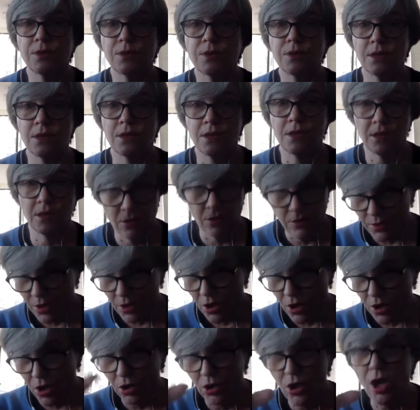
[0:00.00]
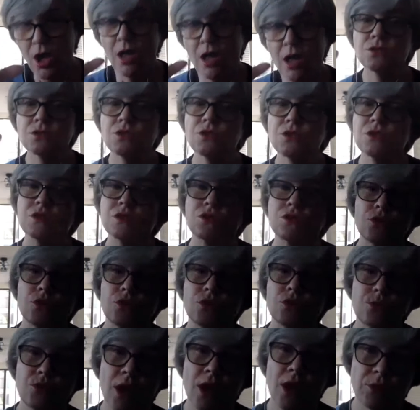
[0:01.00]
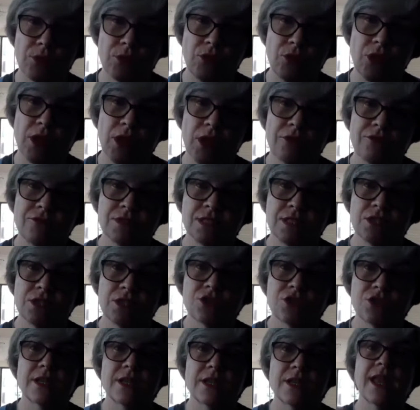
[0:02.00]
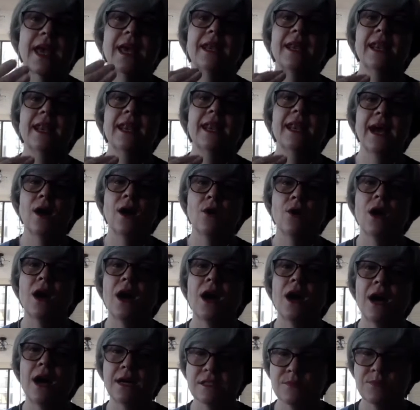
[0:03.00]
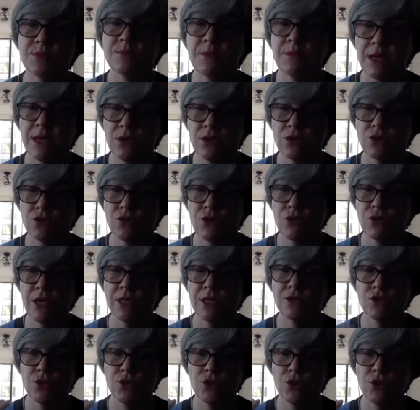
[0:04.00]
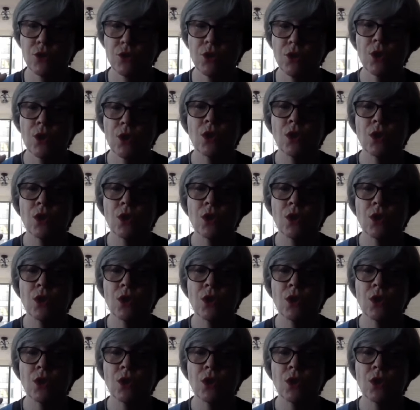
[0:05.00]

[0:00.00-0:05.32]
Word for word: either the oncologist or the primary care physician and our hospice medical director